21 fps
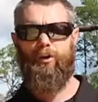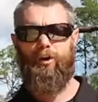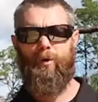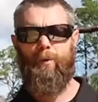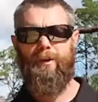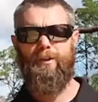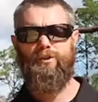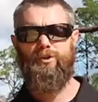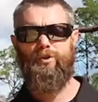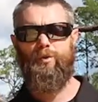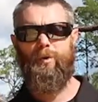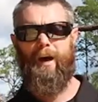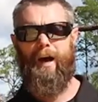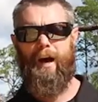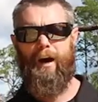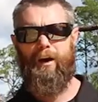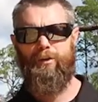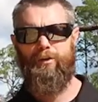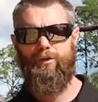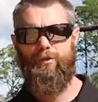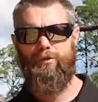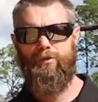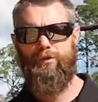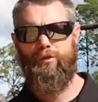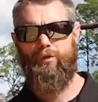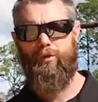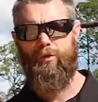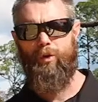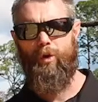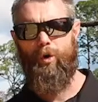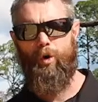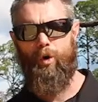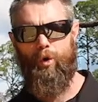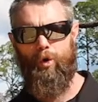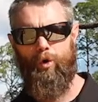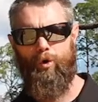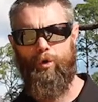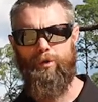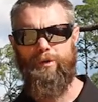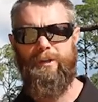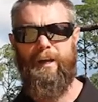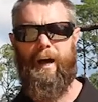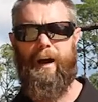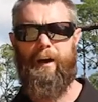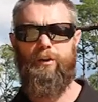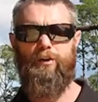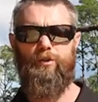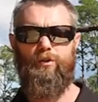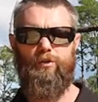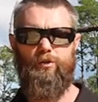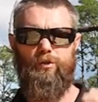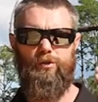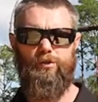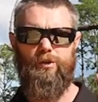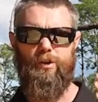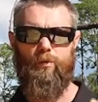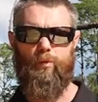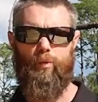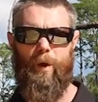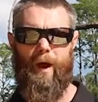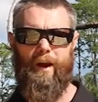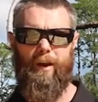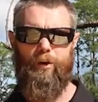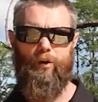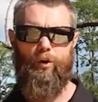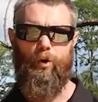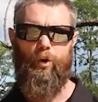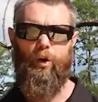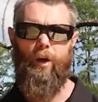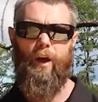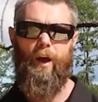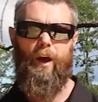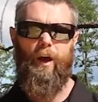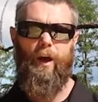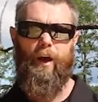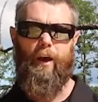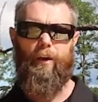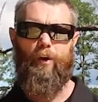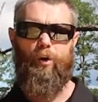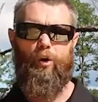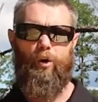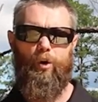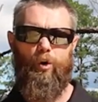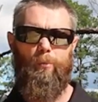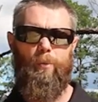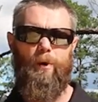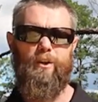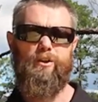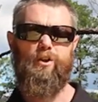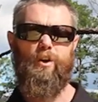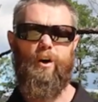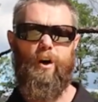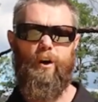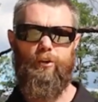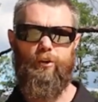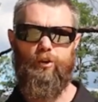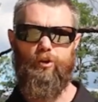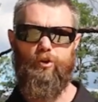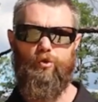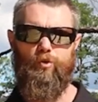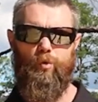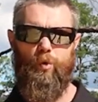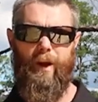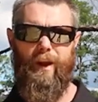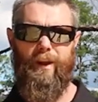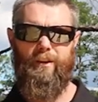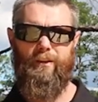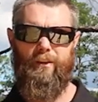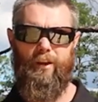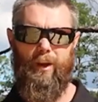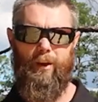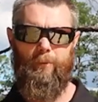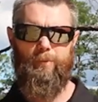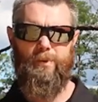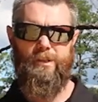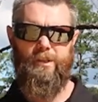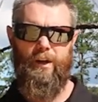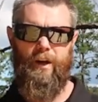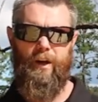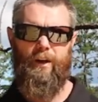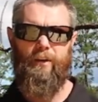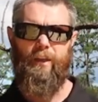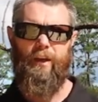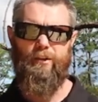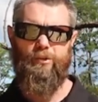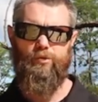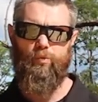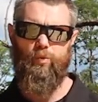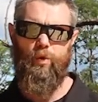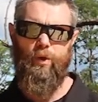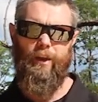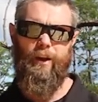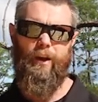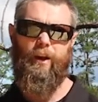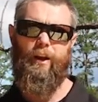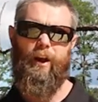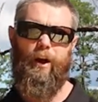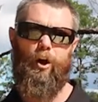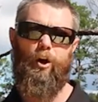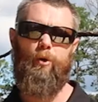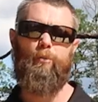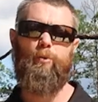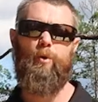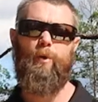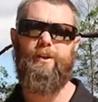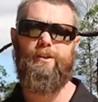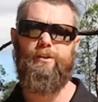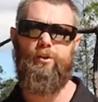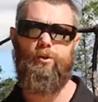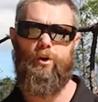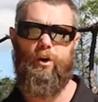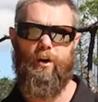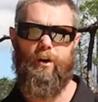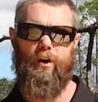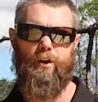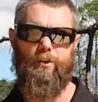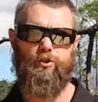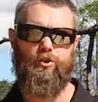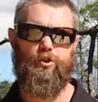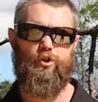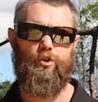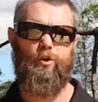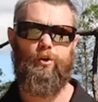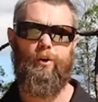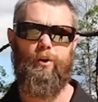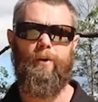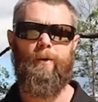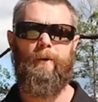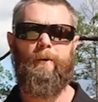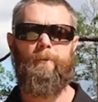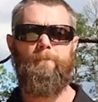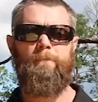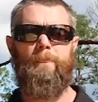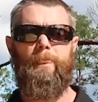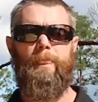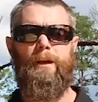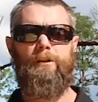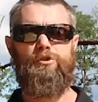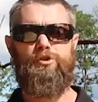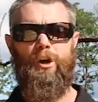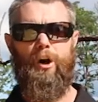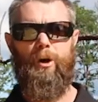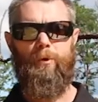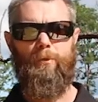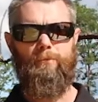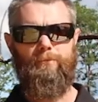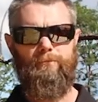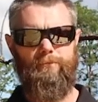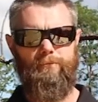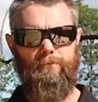to go into how do you do the holds, how do you use the reticle, and a whole bunch of other great tips that's really going to help you as a long gun shooter. So